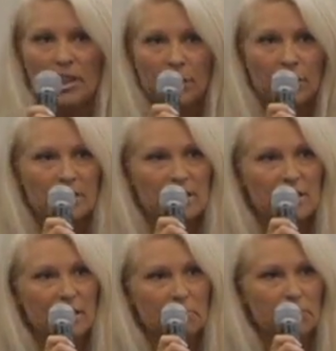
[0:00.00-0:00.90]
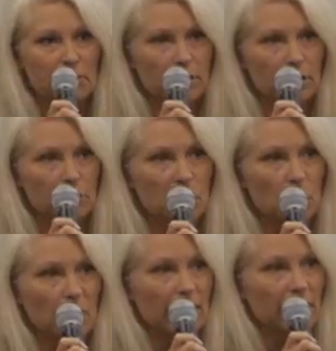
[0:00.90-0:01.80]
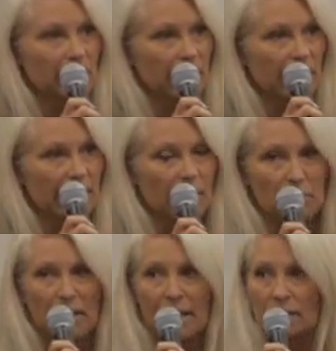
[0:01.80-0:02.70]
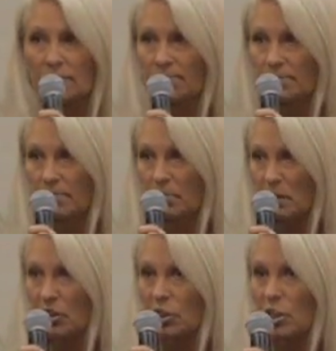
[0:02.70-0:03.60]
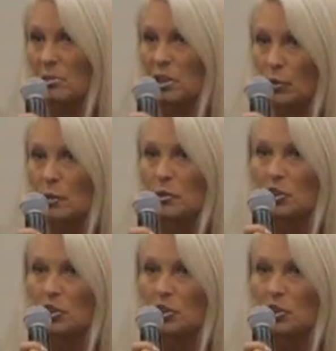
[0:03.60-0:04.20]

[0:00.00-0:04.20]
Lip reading: You're going to sleep, you're going to lose weight, and you're going to get out of pain because you're going to be doing